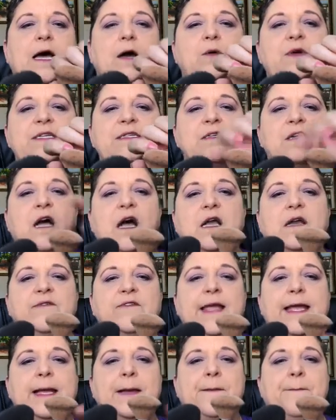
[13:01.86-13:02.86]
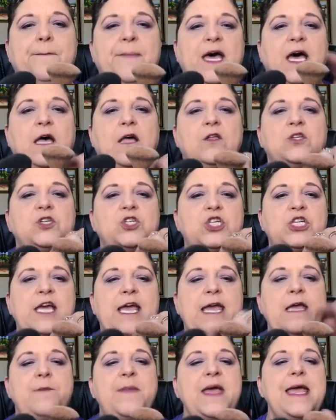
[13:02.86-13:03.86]
how it's kind of like a bell
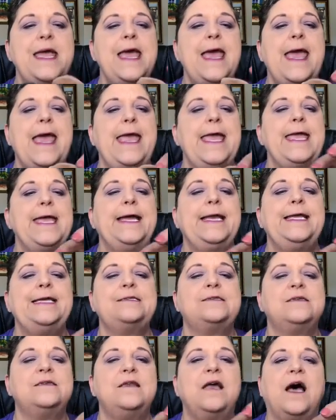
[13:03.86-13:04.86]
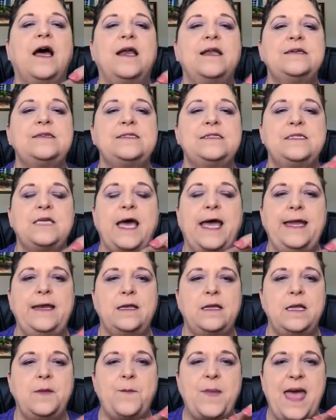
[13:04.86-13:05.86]
shape and it's not as
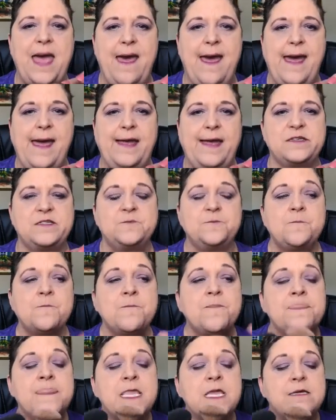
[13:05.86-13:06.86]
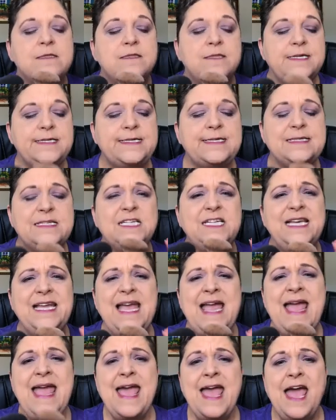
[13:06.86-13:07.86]
tightly packed. This is
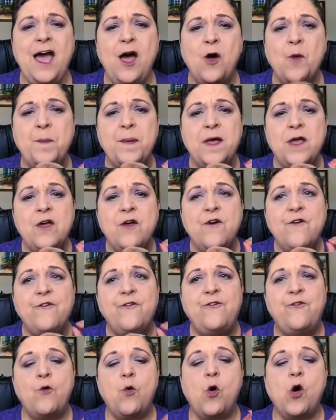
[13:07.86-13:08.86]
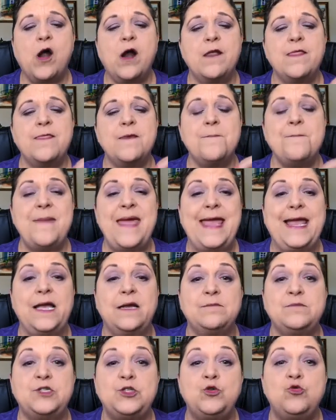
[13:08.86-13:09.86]
gonna help for the
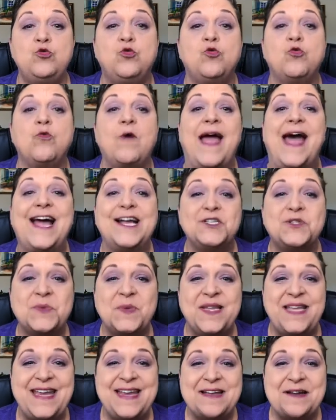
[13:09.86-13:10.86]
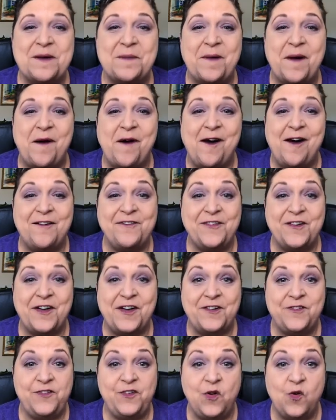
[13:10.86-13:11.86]
makeup to gradually come off
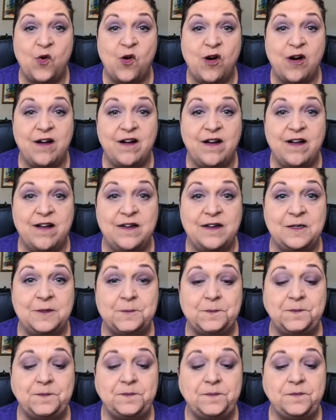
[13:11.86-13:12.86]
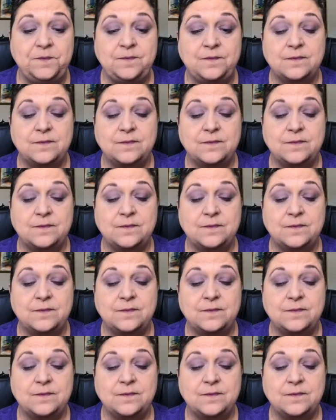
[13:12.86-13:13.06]
of your um,